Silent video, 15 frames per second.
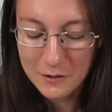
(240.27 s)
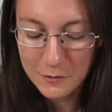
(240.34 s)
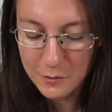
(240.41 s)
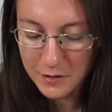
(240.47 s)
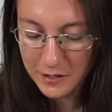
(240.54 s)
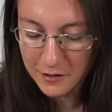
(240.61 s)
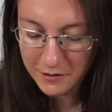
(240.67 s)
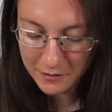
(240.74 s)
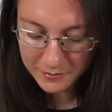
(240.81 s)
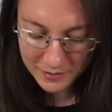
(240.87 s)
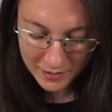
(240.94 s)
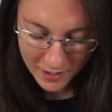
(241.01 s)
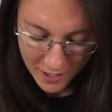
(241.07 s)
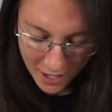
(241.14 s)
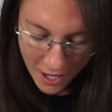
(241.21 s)
so I won't get
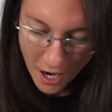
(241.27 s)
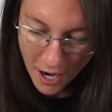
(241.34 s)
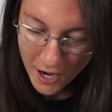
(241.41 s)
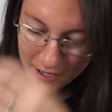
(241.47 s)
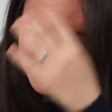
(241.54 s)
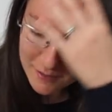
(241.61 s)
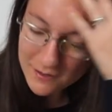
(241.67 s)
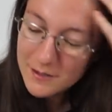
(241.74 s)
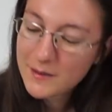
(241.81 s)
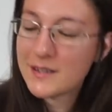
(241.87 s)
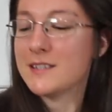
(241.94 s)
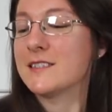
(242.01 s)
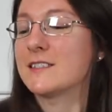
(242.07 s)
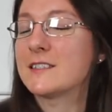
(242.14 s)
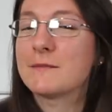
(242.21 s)
interrupted. All right, so
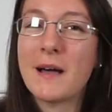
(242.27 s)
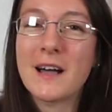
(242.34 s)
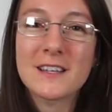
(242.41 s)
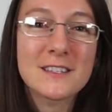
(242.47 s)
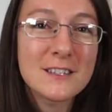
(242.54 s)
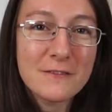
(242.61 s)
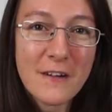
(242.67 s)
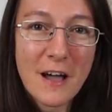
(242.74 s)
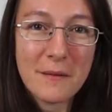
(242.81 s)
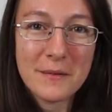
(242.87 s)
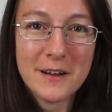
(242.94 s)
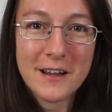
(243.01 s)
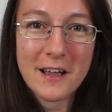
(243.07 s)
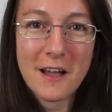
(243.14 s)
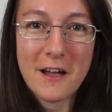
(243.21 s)
anyways, back to the
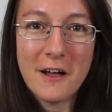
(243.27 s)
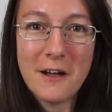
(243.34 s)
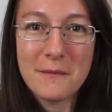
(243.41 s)
fabric.